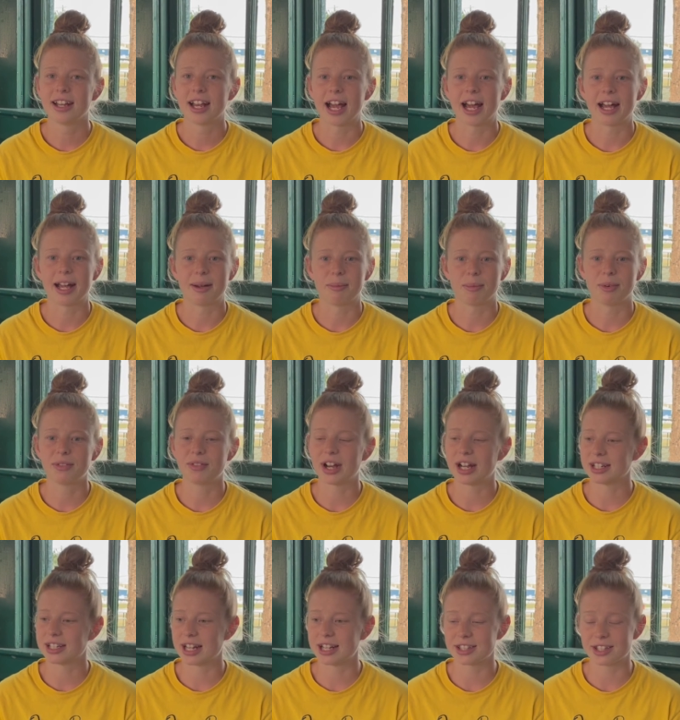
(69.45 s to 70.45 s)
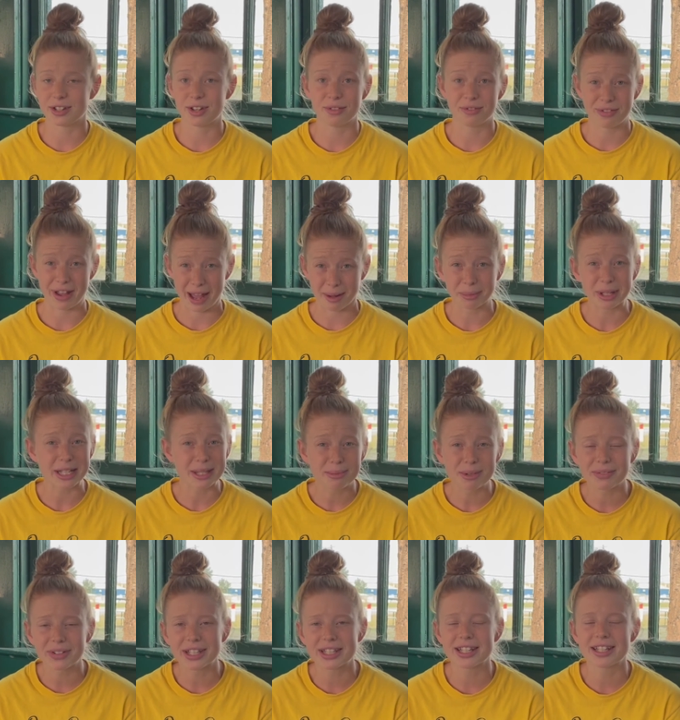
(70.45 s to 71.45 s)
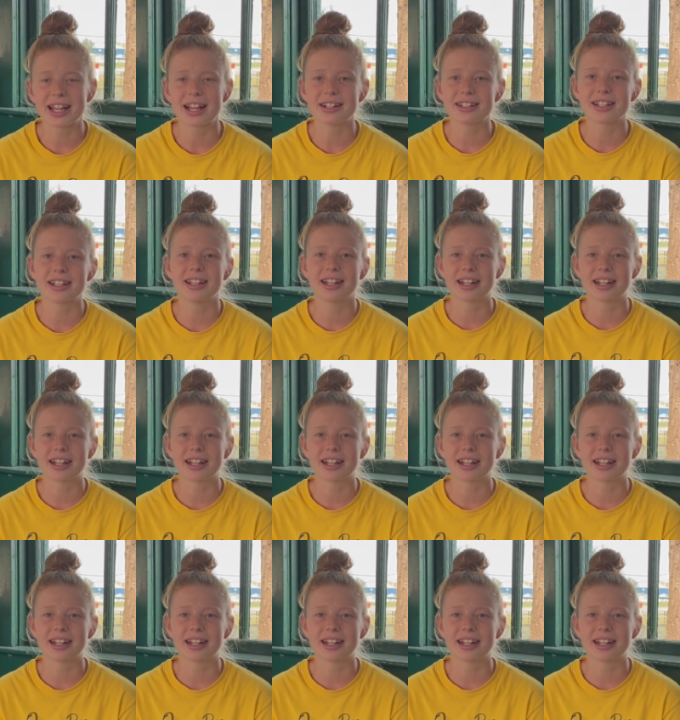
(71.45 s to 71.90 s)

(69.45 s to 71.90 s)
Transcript: Um, we've got tons of new families moving to Nanton.